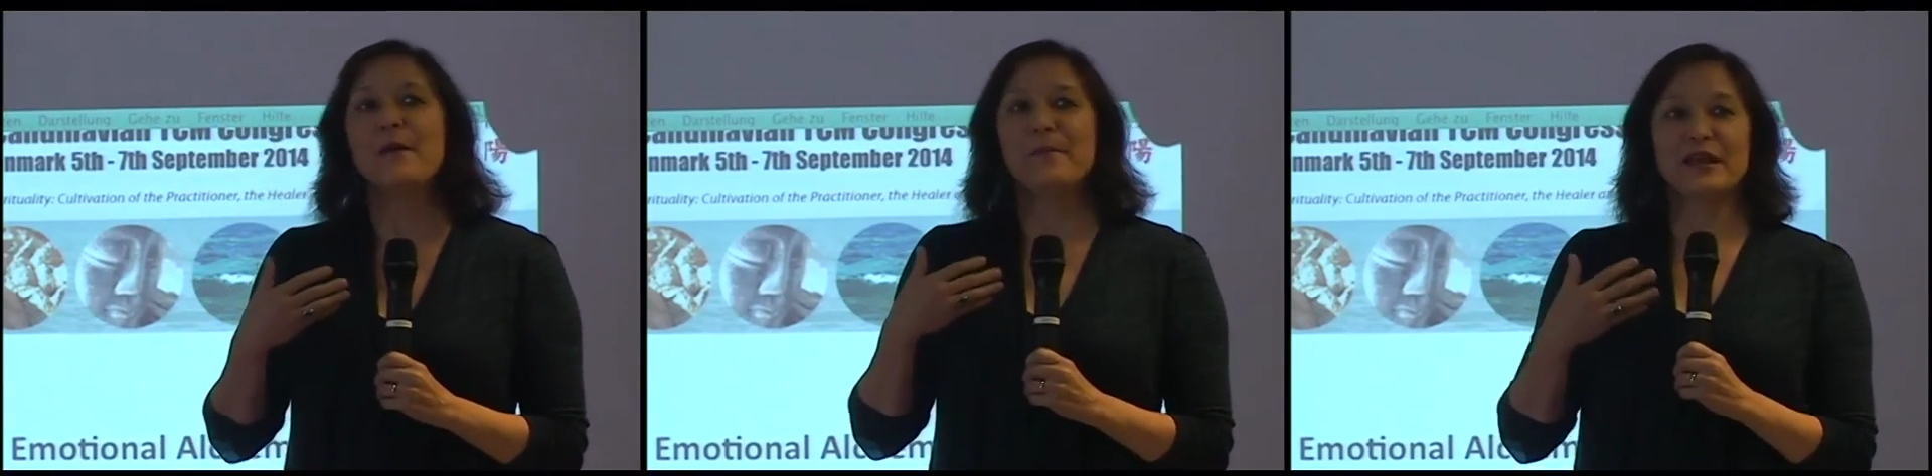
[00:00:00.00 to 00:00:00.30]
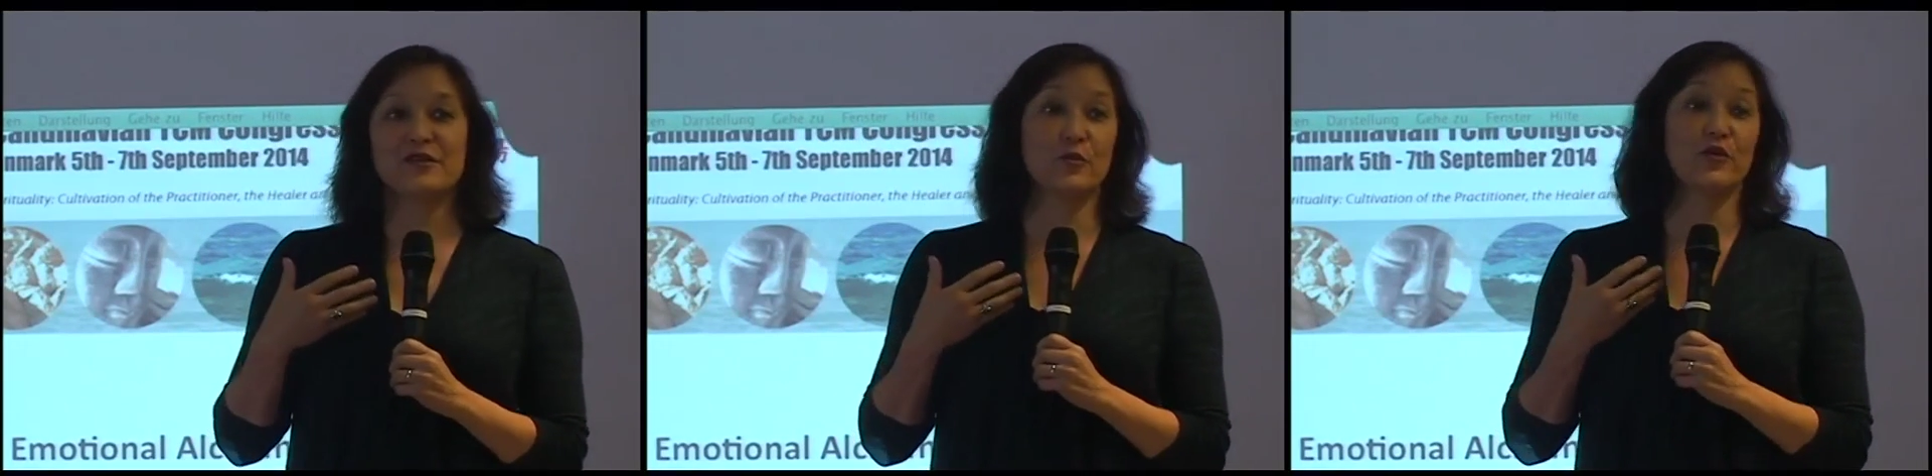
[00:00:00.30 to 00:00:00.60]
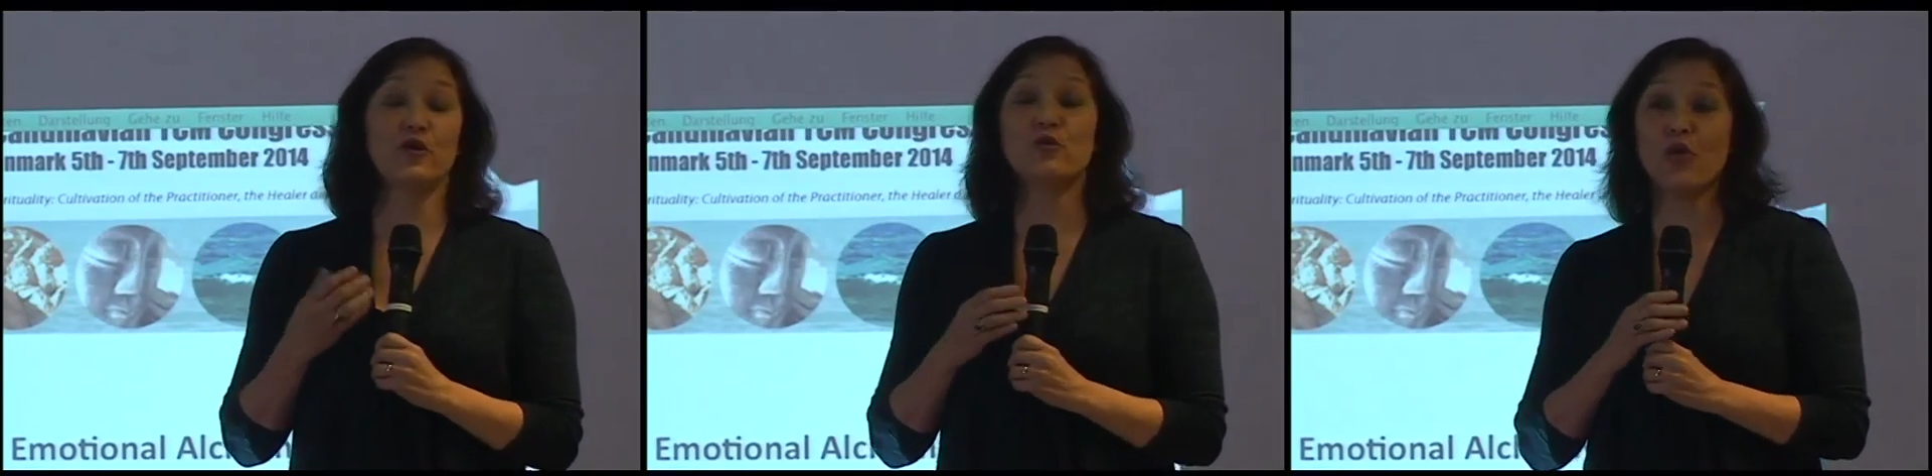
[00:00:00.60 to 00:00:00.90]
based on
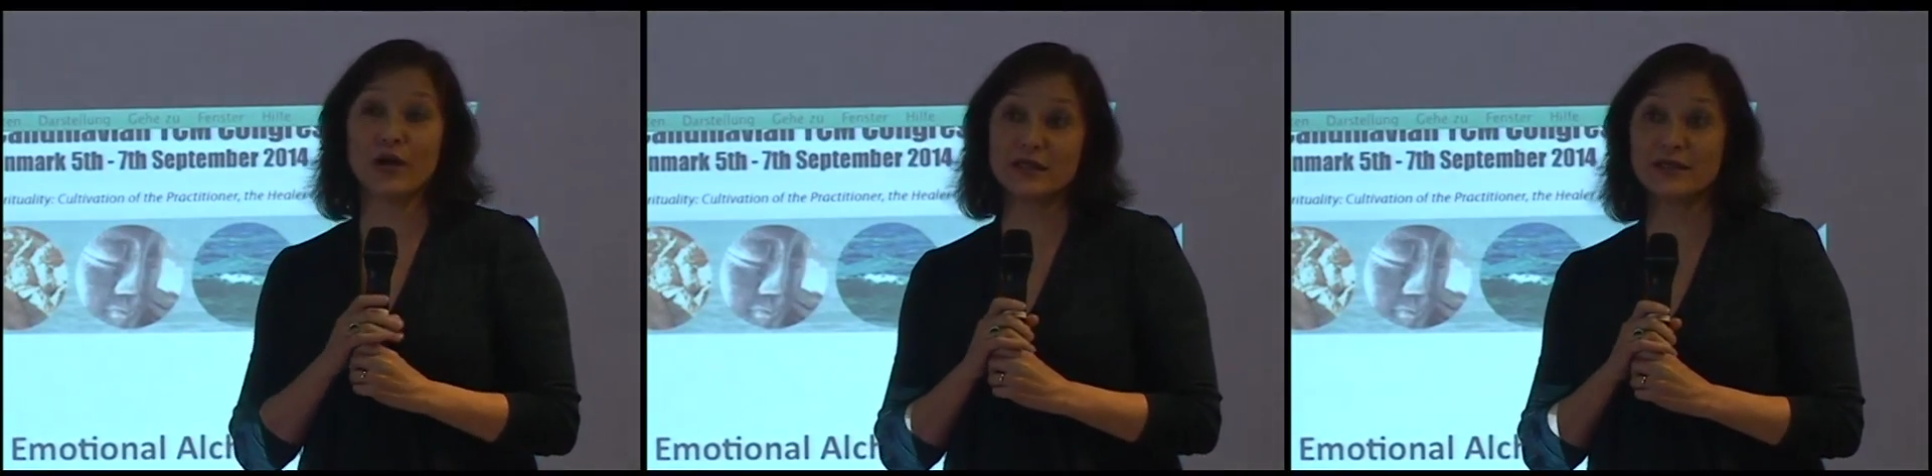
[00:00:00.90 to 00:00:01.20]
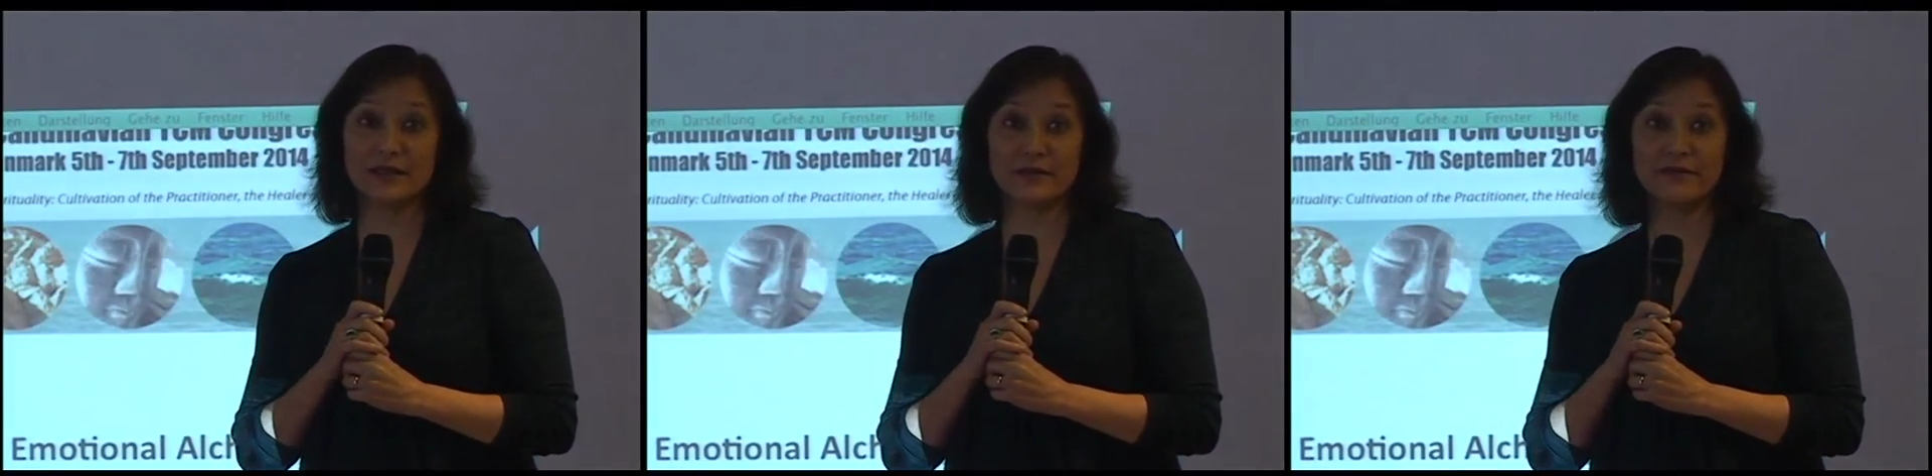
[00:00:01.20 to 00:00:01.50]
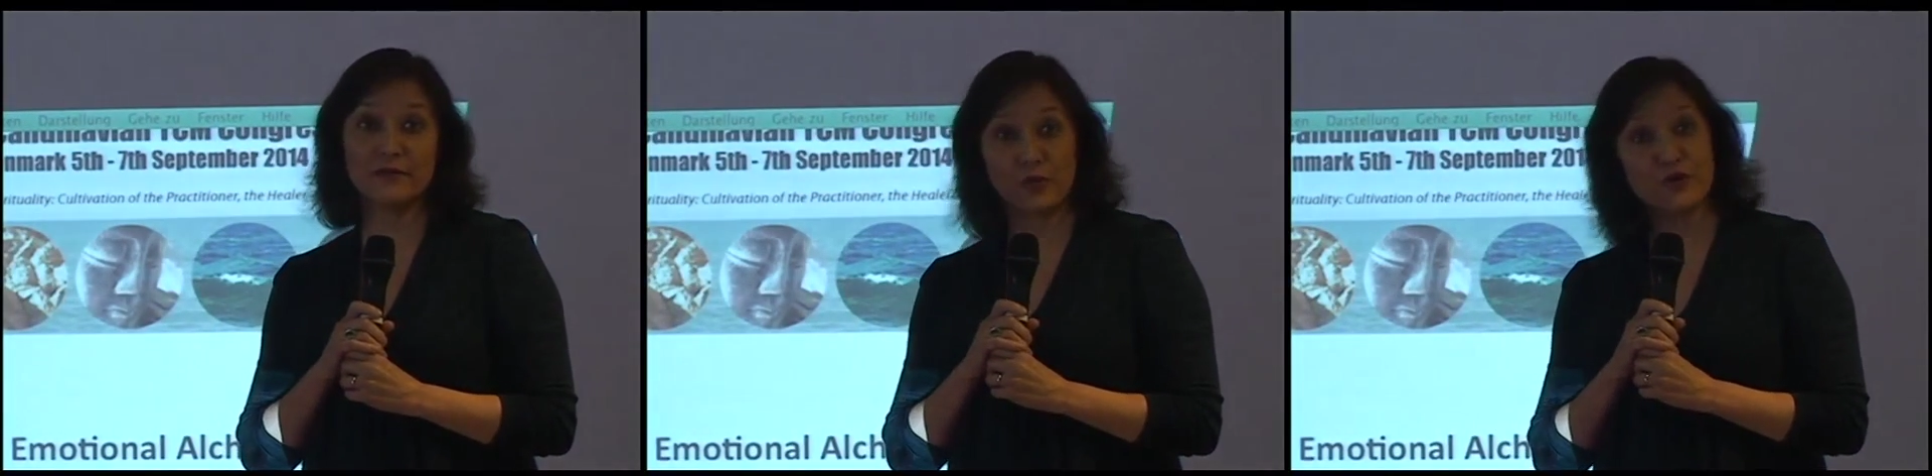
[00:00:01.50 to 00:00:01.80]
whether you want to live
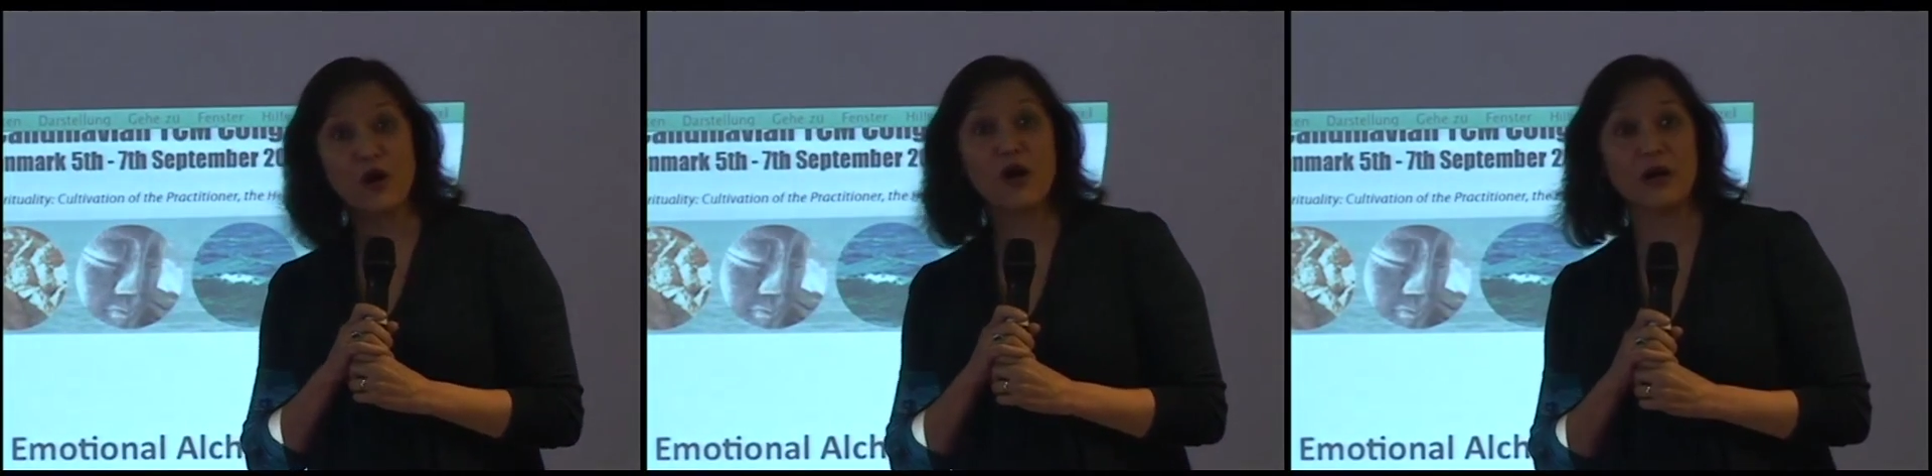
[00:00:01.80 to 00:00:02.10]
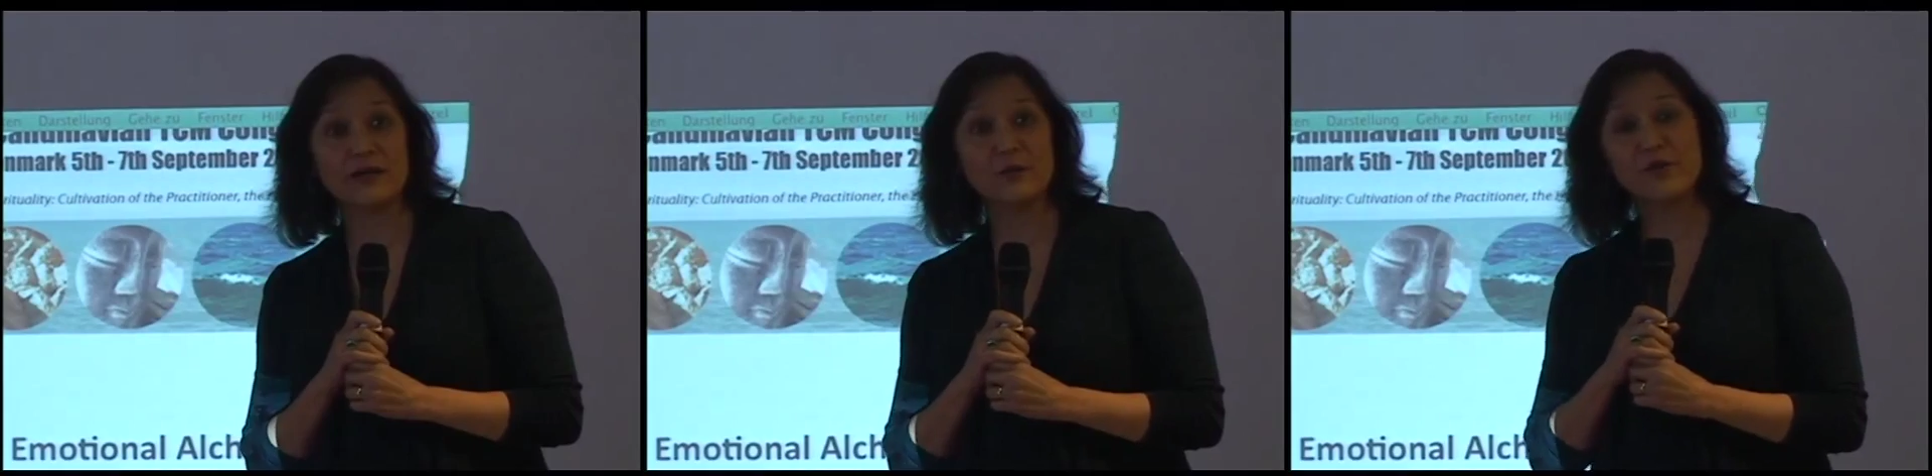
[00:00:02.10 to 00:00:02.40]
or not,